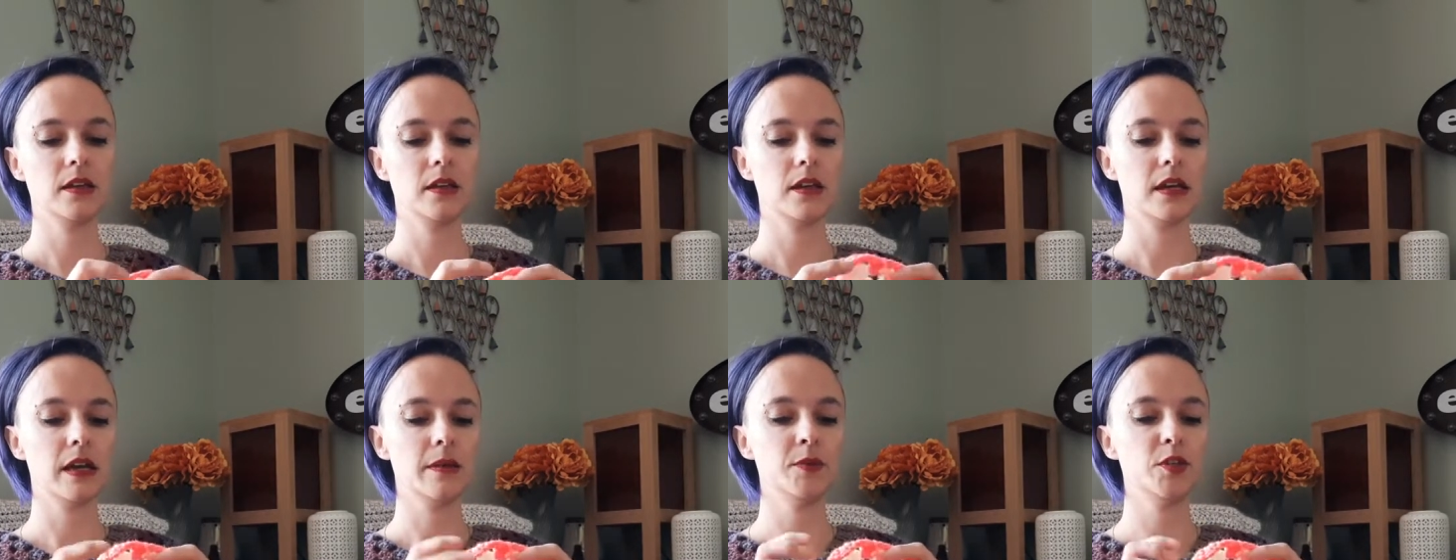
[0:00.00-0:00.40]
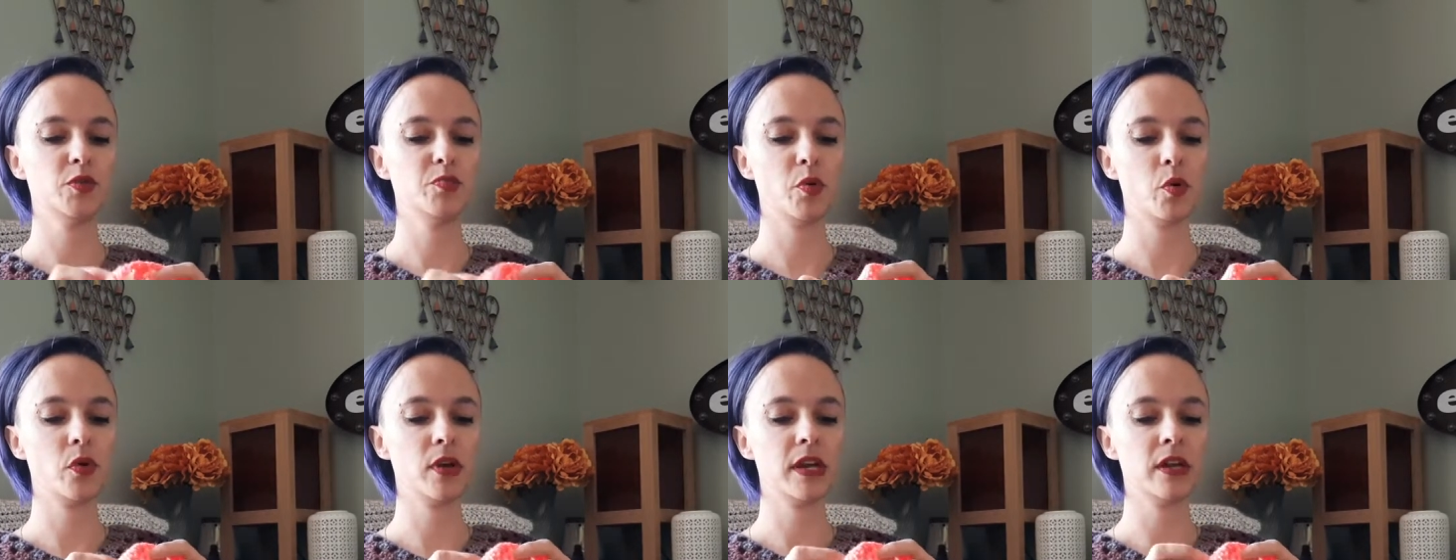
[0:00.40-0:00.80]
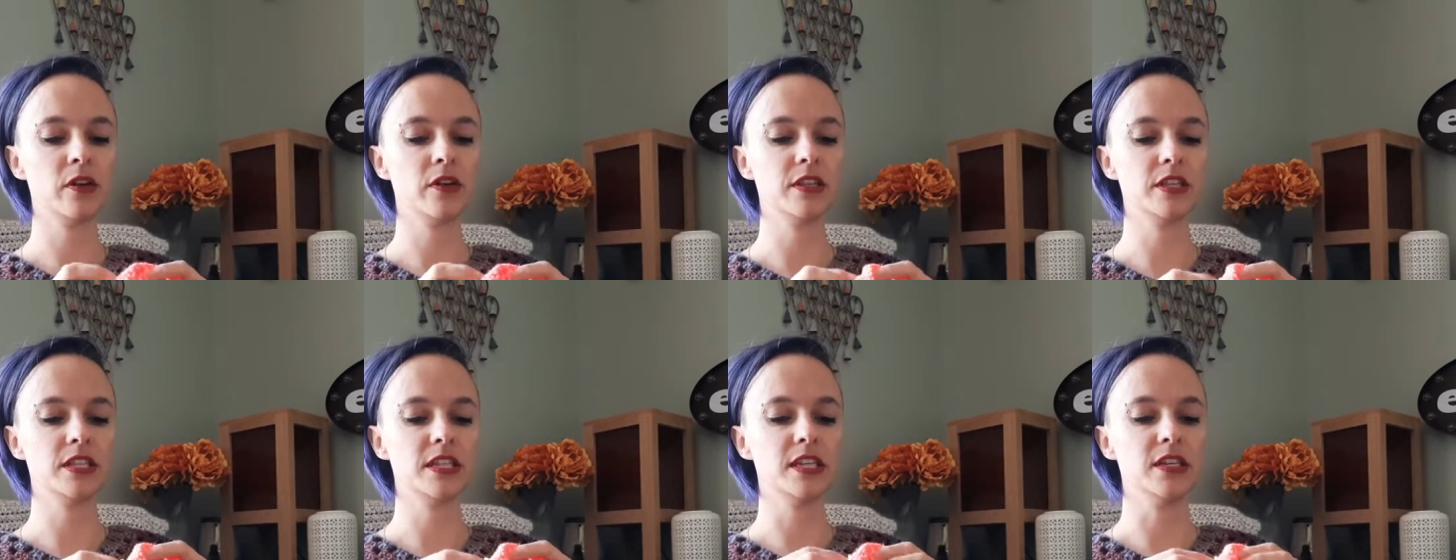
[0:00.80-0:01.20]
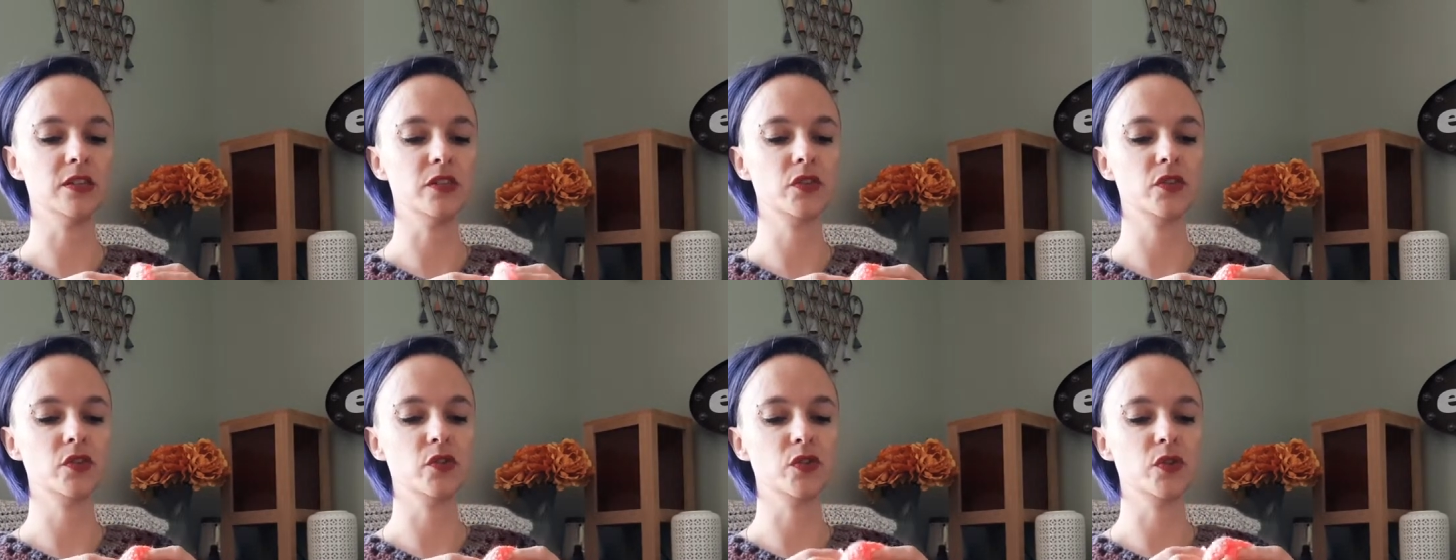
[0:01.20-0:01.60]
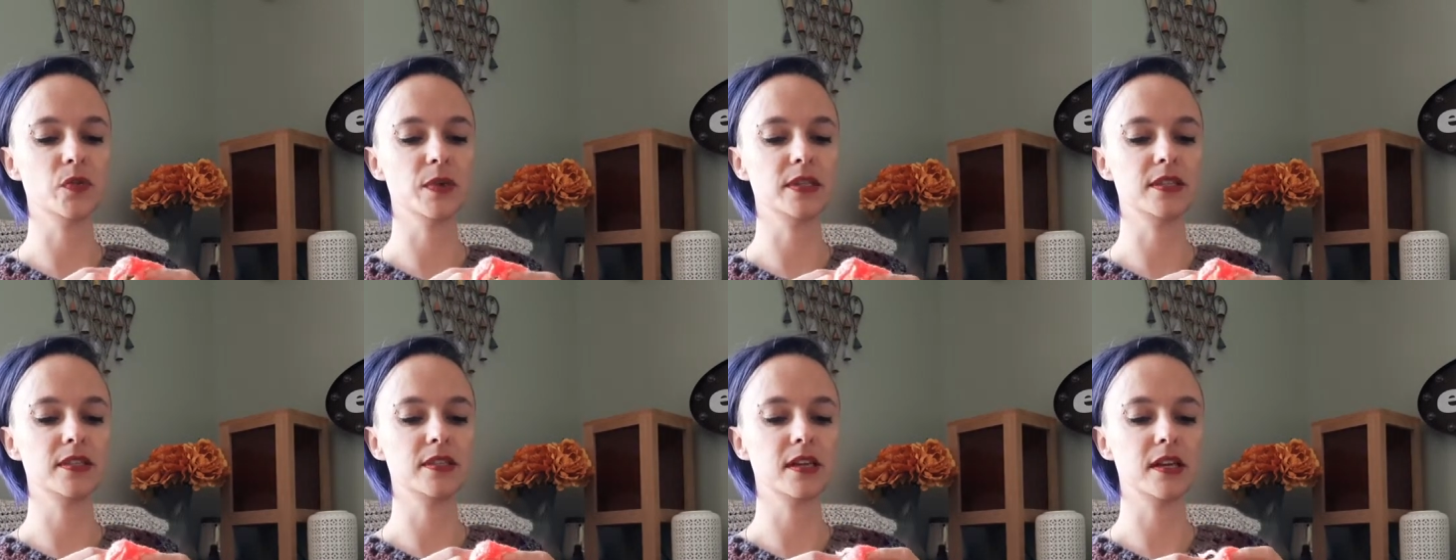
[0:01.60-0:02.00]
I'm just poking all the tails through the
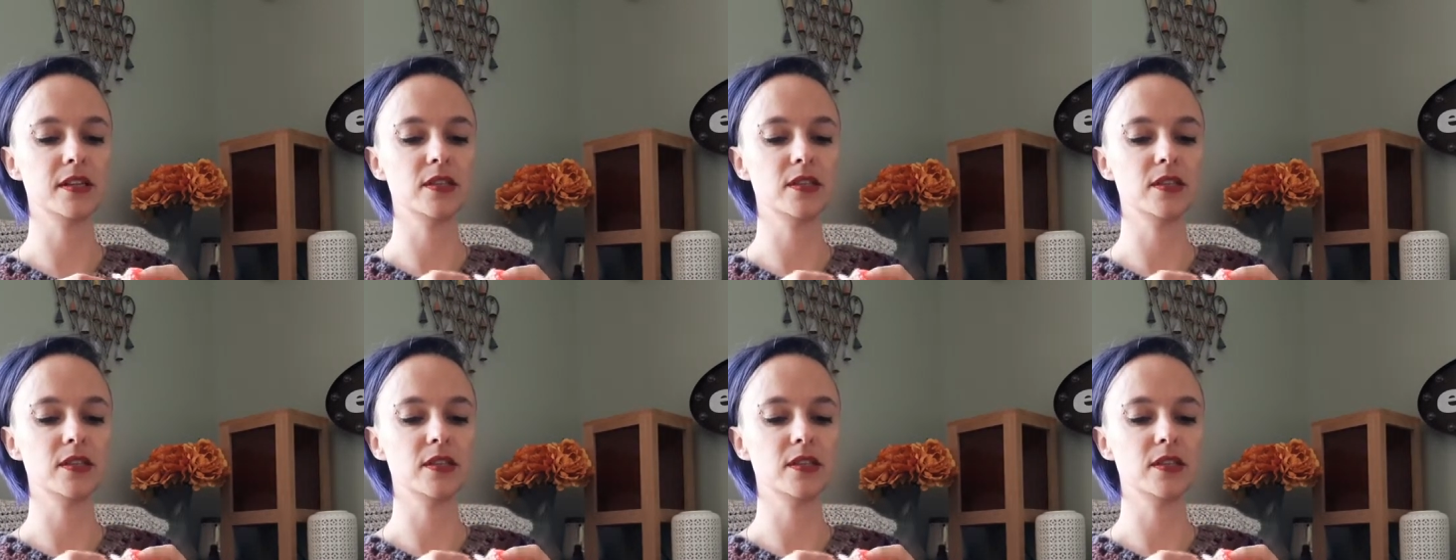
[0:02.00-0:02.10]
one side.